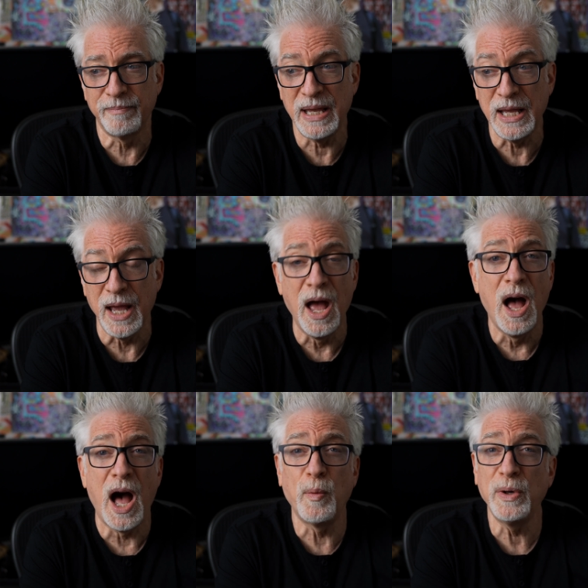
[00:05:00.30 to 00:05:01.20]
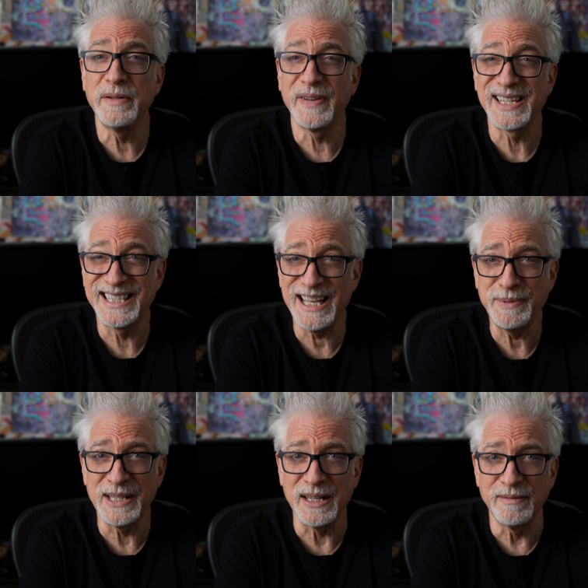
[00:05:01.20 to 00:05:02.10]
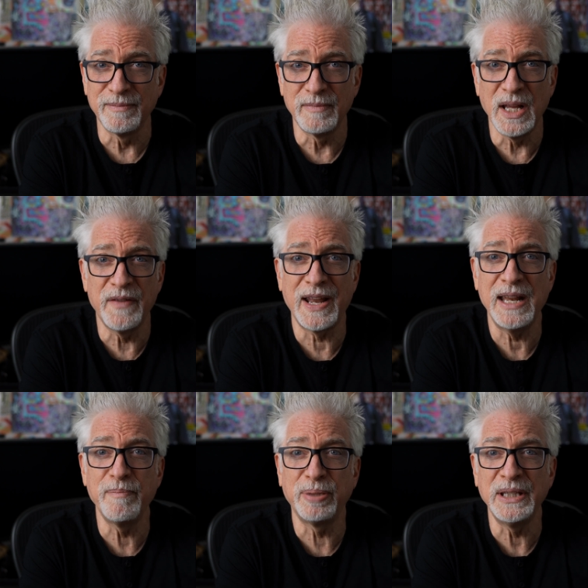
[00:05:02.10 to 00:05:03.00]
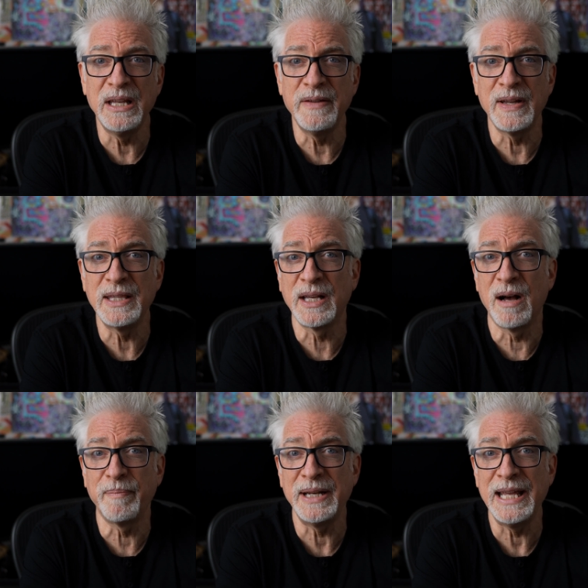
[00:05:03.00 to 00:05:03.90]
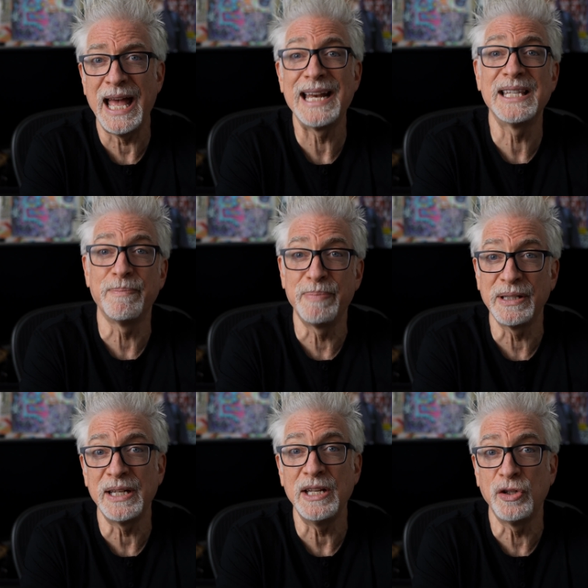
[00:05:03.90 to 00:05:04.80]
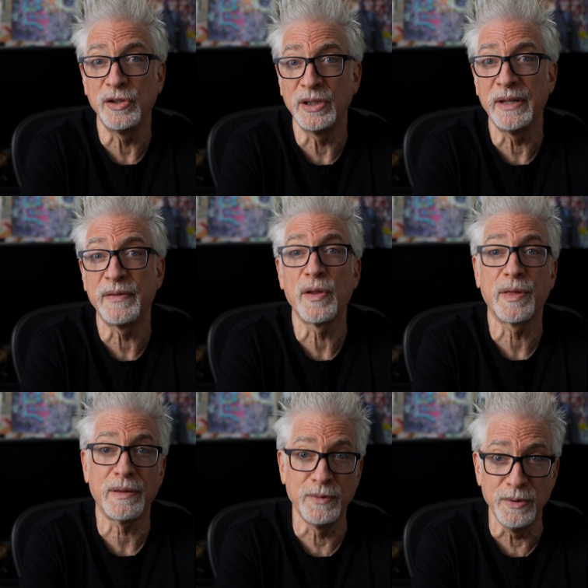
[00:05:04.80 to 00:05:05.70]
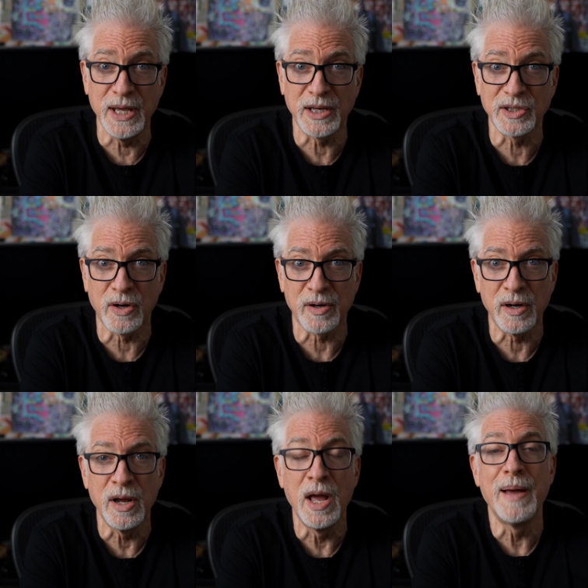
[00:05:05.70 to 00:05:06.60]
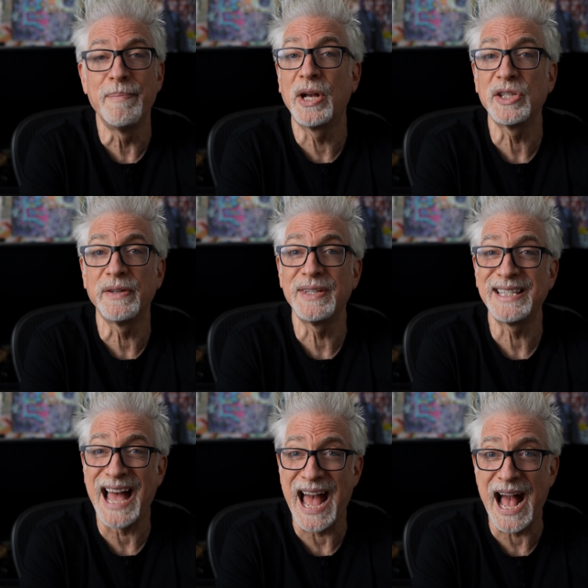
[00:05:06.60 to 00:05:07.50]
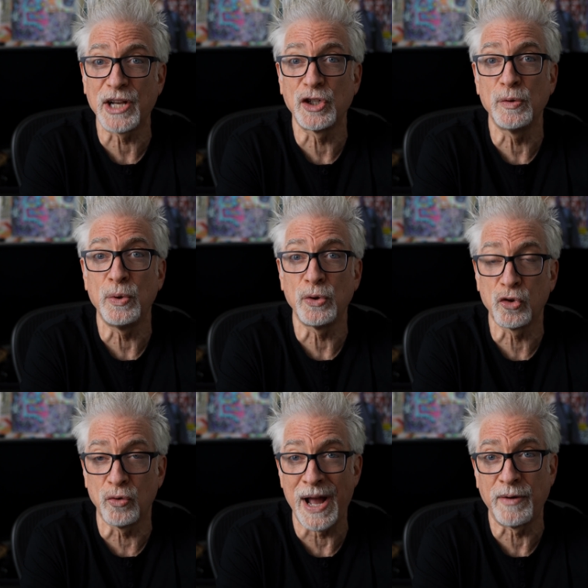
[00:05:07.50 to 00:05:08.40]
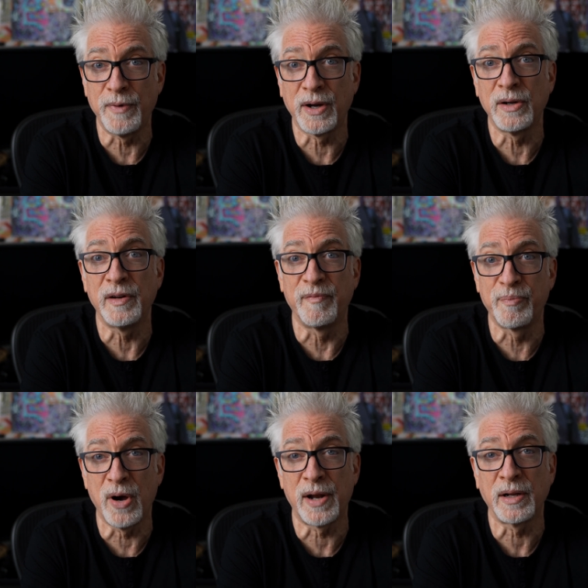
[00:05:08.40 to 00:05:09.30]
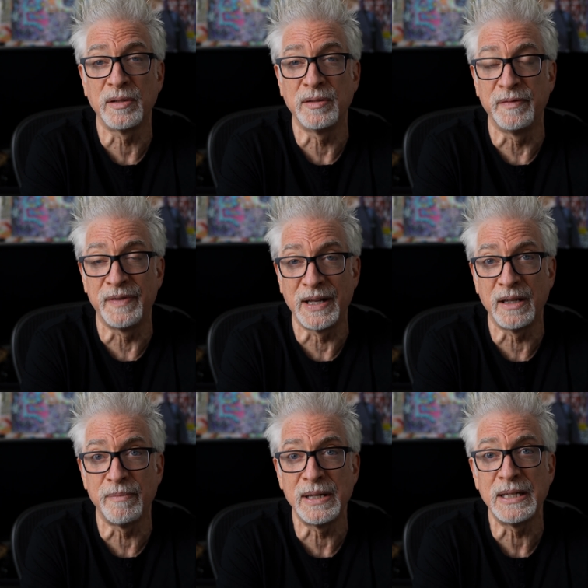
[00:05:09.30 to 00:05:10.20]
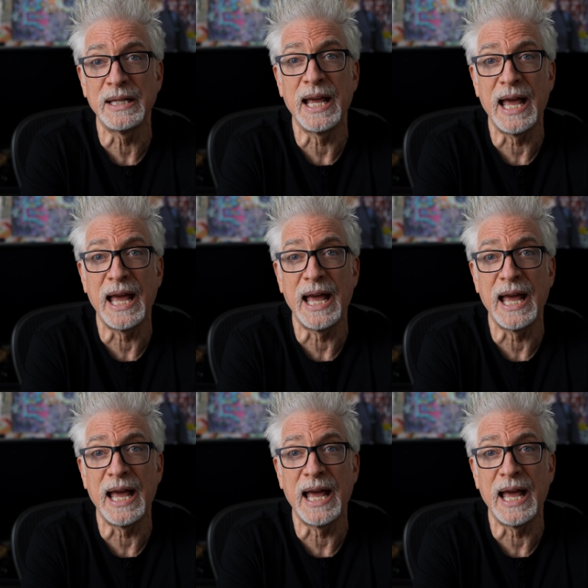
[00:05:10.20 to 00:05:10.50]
B, I wouldn't have accepted it if I didn't believe in the company and its ability to deliver through Kickstarter because of its actual track record of product development